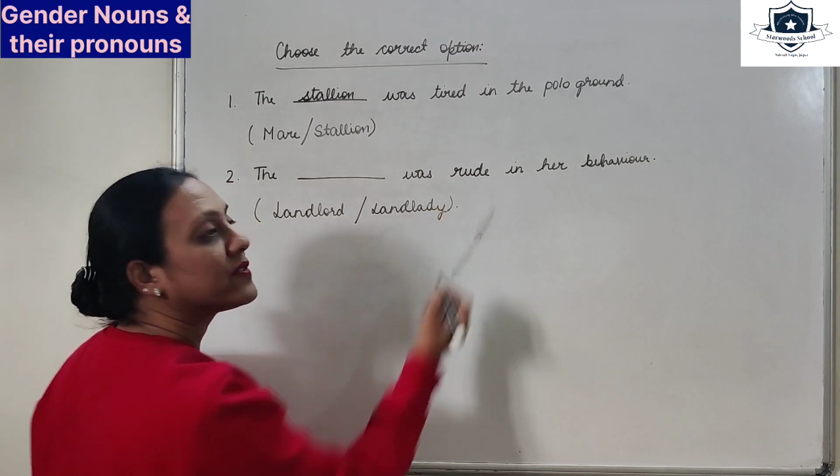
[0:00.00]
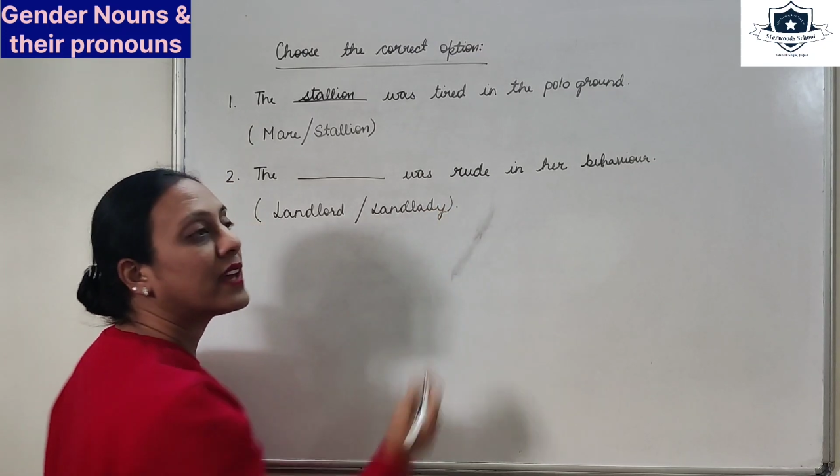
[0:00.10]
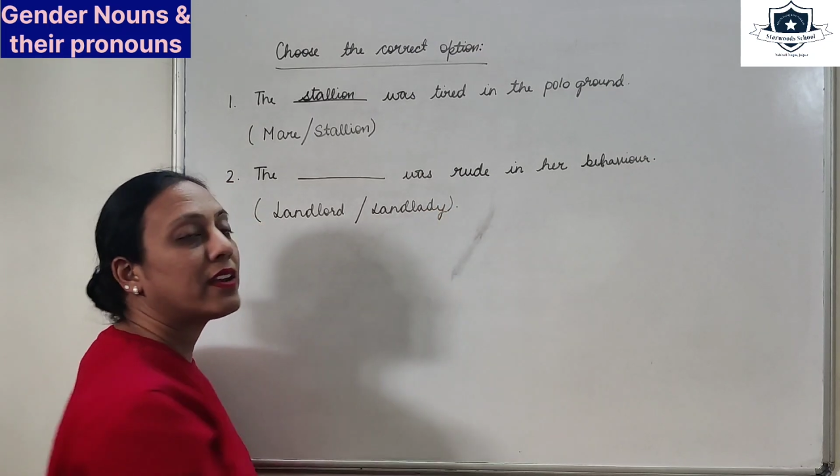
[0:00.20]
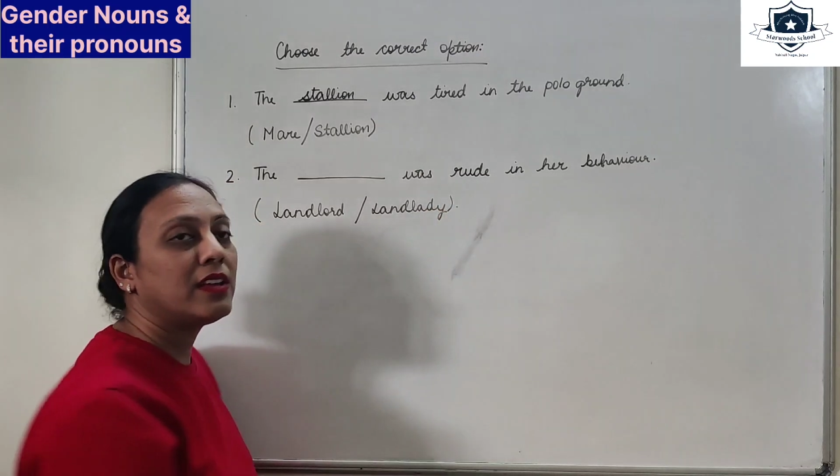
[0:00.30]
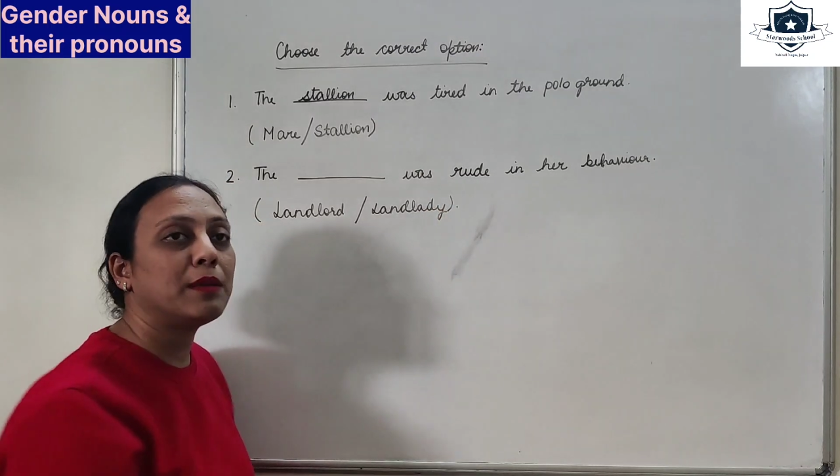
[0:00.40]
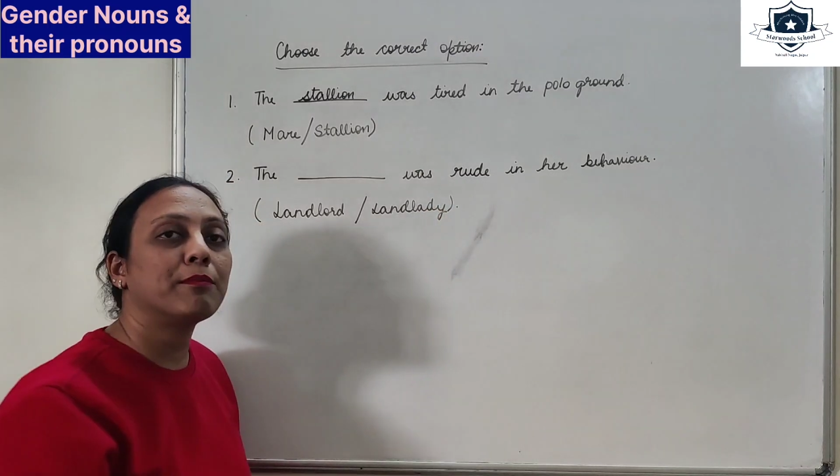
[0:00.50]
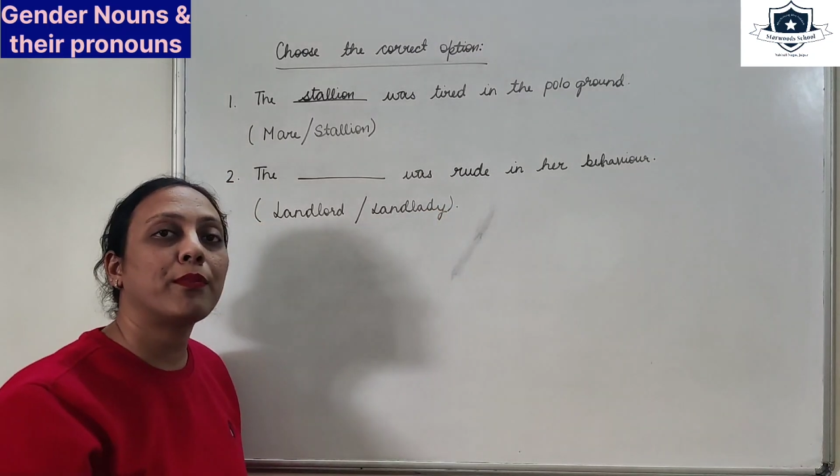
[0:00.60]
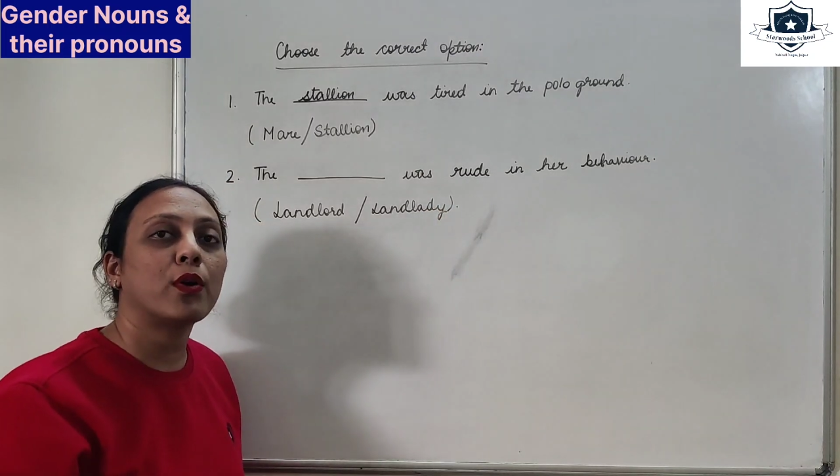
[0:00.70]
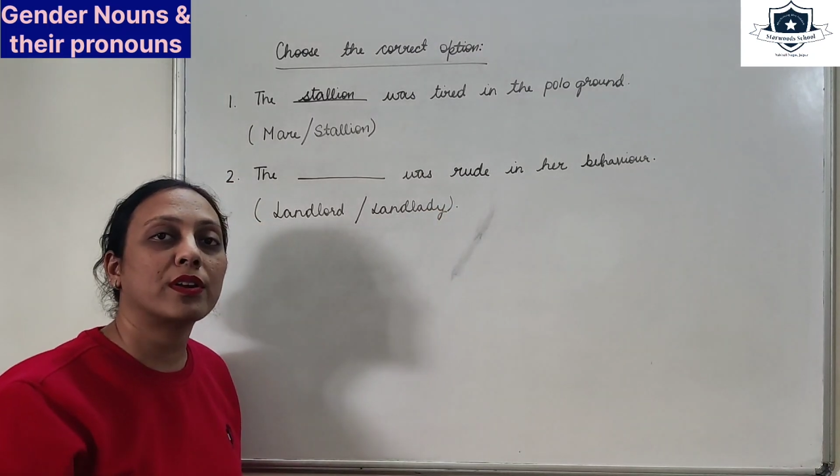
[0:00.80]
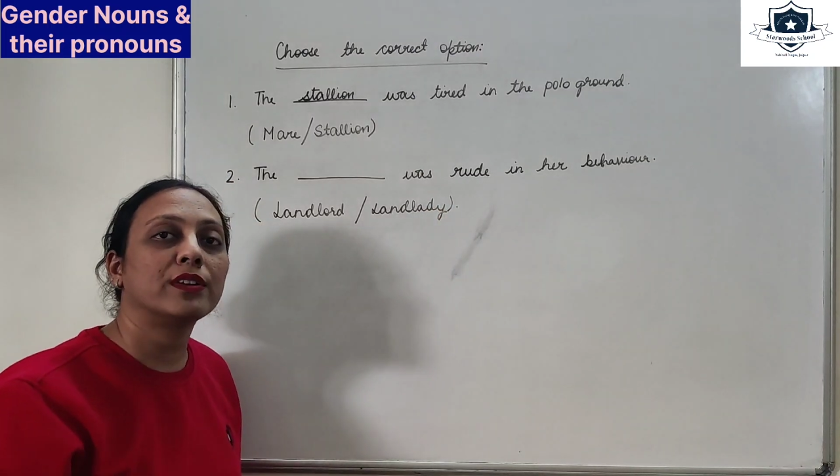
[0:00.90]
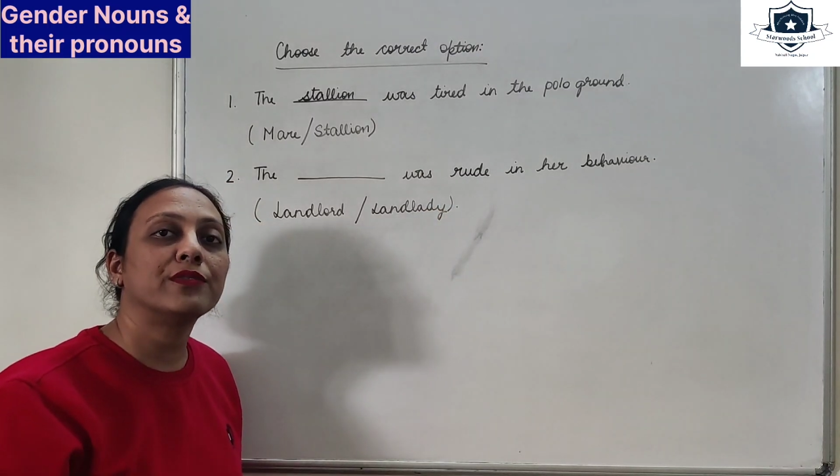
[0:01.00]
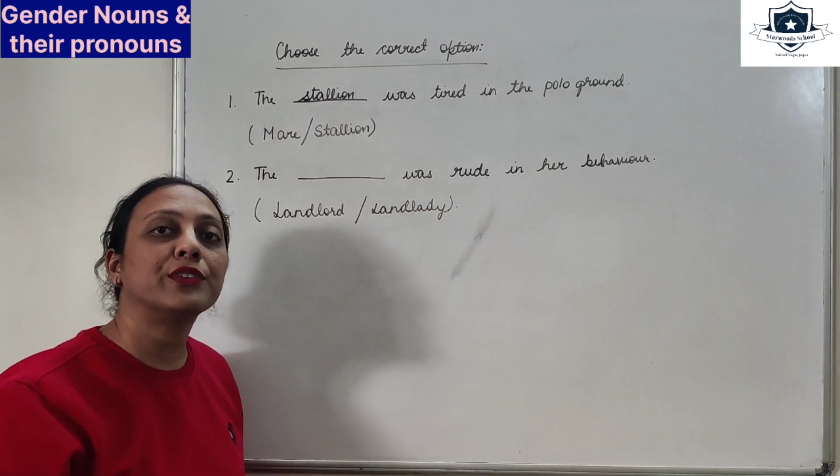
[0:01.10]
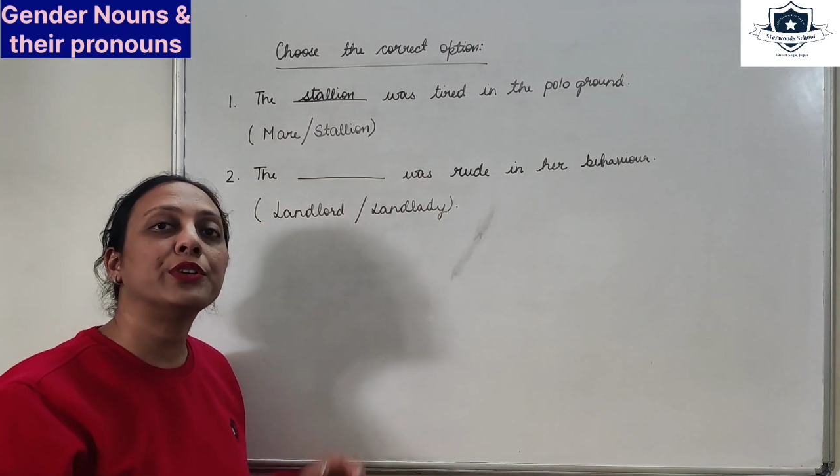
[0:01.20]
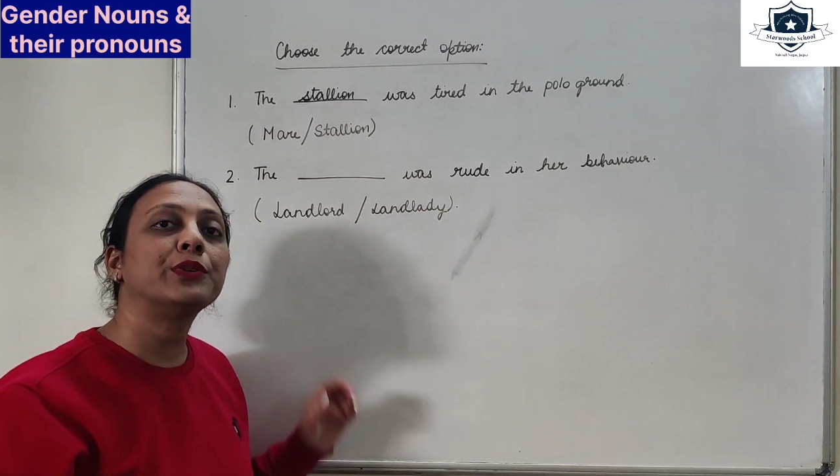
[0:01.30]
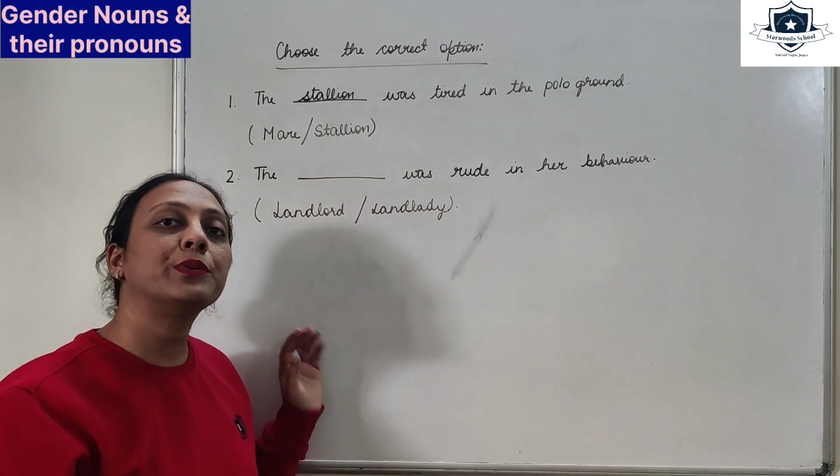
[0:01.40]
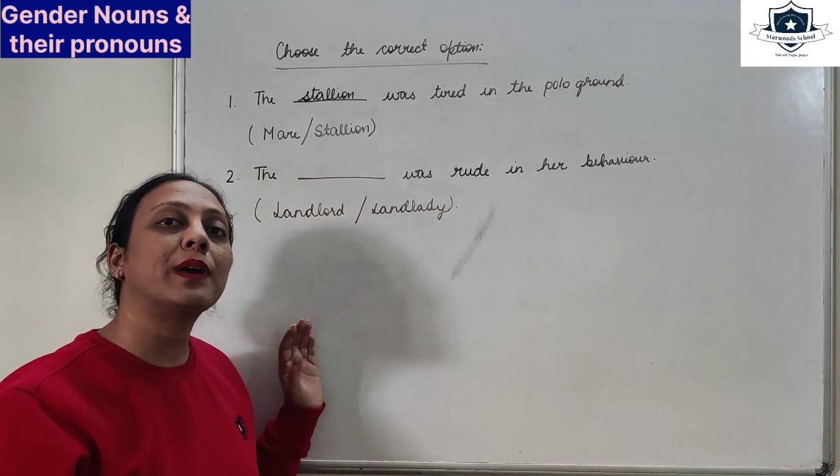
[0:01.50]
very important for you to